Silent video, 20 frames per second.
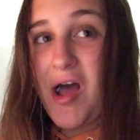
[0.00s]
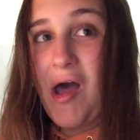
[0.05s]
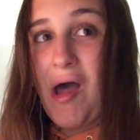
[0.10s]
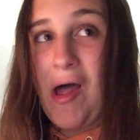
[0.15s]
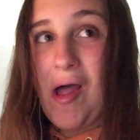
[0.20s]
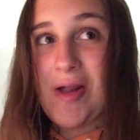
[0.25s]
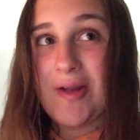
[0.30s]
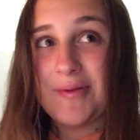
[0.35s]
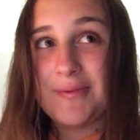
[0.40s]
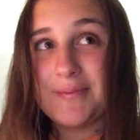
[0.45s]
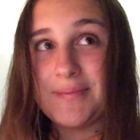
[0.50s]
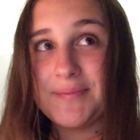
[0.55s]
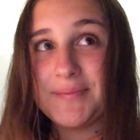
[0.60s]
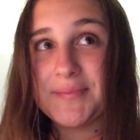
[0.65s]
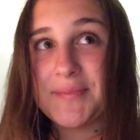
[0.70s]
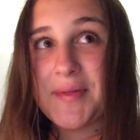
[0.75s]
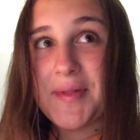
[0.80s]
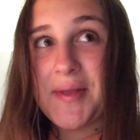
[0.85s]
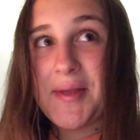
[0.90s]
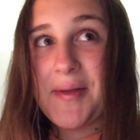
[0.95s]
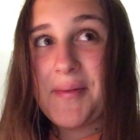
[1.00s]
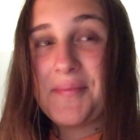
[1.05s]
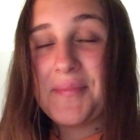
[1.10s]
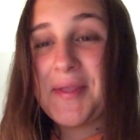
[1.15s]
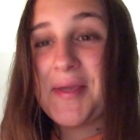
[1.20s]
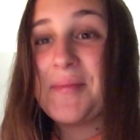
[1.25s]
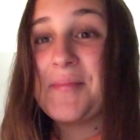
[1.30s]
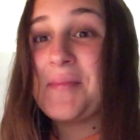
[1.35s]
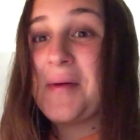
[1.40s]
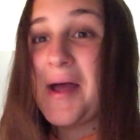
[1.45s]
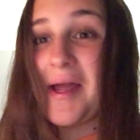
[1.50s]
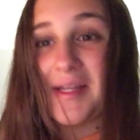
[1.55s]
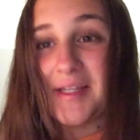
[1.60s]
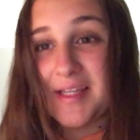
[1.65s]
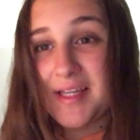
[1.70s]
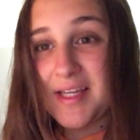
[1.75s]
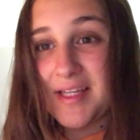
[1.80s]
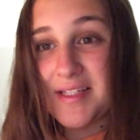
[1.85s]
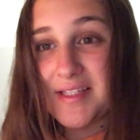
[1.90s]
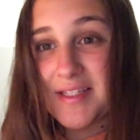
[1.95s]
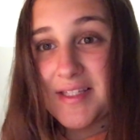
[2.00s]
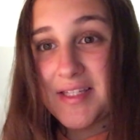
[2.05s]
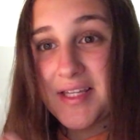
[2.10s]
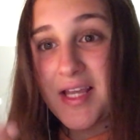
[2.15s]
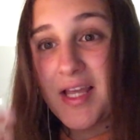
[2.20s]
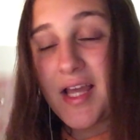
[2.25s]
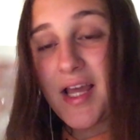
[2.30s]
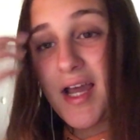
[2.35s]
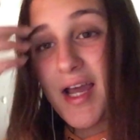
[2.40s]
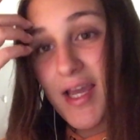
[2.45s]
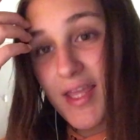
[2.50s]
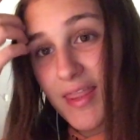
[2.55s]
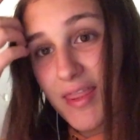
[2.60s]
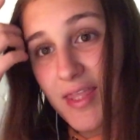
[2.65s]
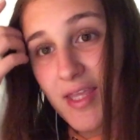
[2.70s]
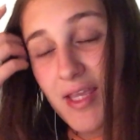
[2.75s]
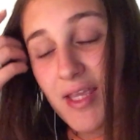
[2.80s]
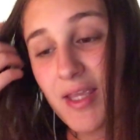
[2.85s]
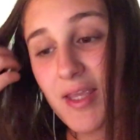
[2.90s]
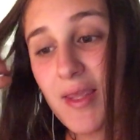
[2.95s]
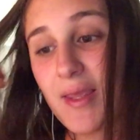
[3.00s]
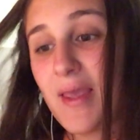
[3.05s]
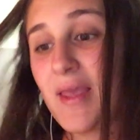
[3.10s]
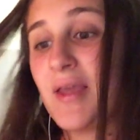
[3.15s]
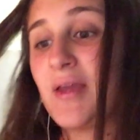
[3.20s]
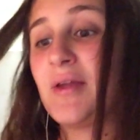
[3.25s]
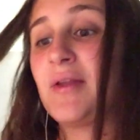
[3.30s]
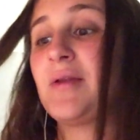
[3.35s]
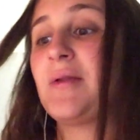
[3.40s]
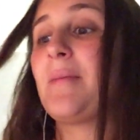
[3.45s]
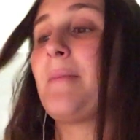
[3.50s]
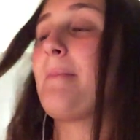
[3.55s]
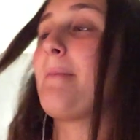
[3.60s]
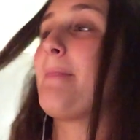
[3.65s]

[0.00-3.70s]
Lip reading: In my case, I think it